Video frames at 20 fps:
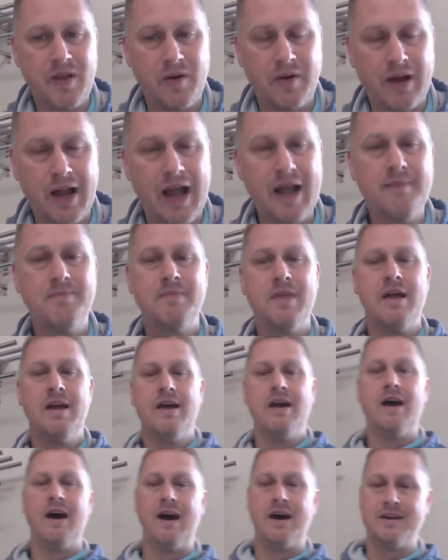Okay?
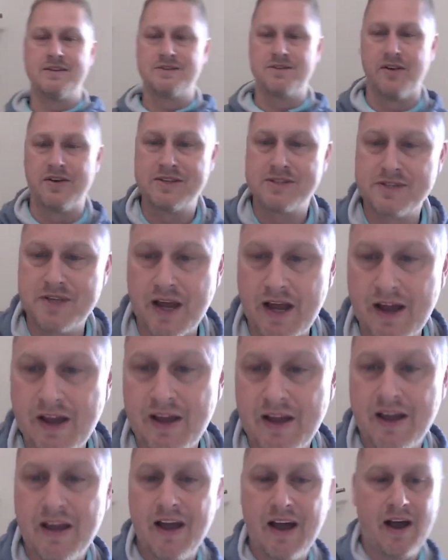Uh, so let's,
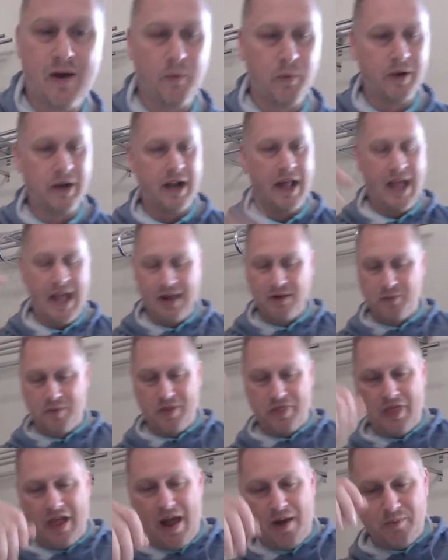uh, uh we're going to end
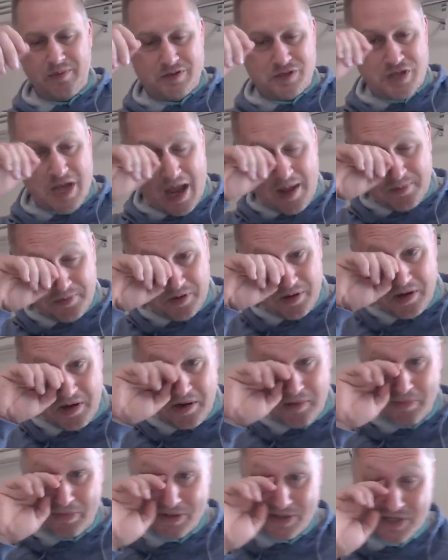with that with chapter
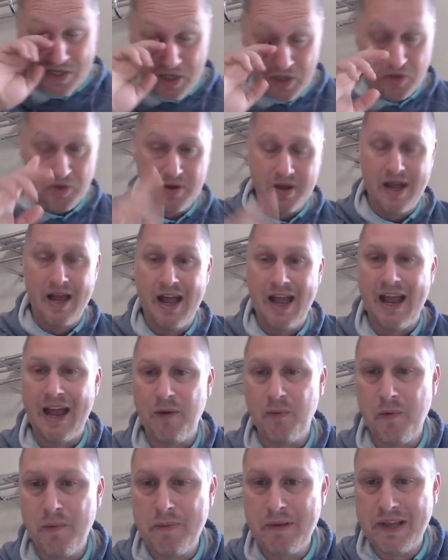number two,
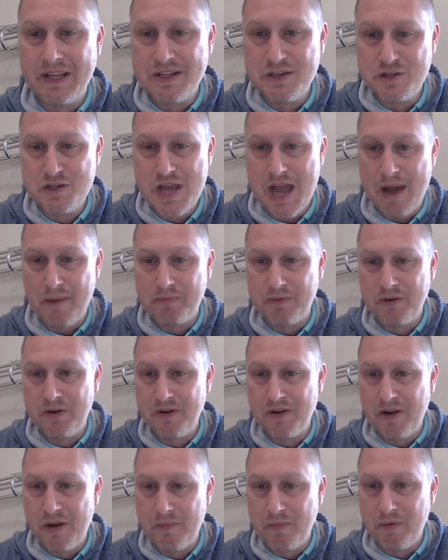and we'll begin
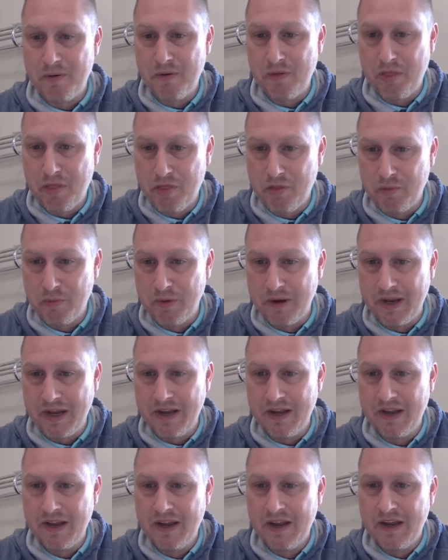chapter number
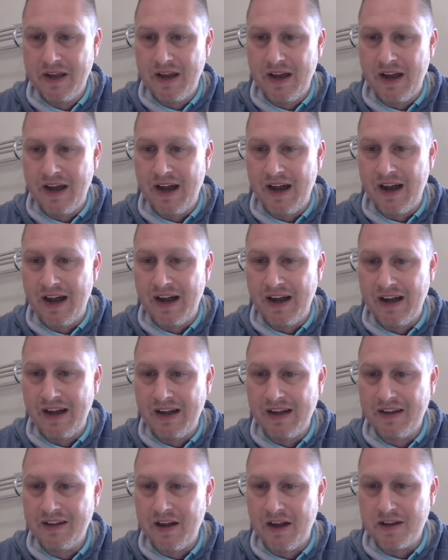three. Uh,
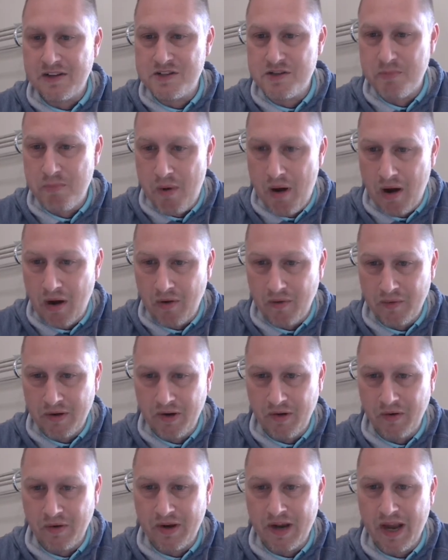uh, tomorrow
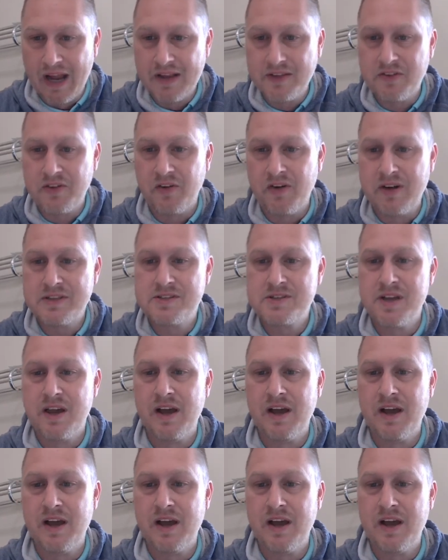here. Okay, so let's.